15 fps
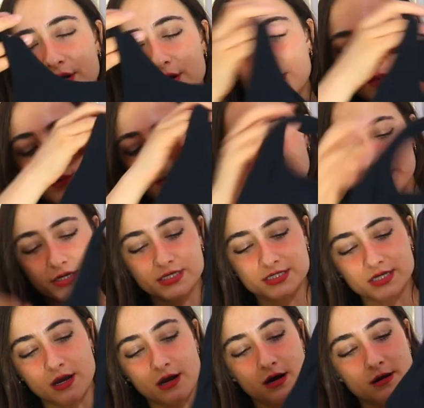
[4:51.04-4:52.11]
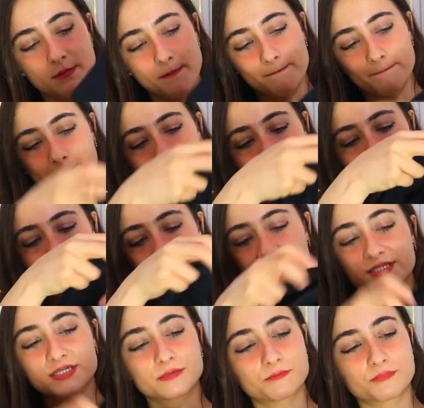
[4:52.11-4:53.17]
know, there's a
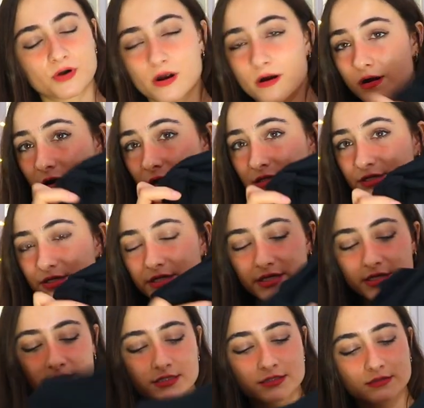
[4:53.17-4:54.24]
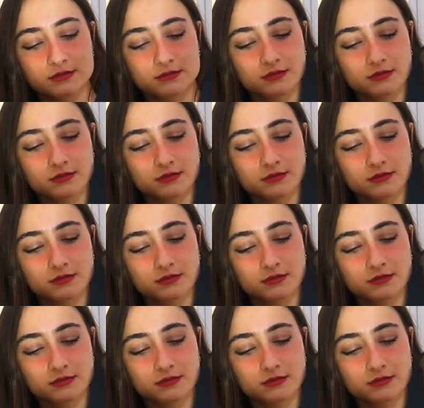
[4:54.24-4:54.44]
built-in bra underneath it.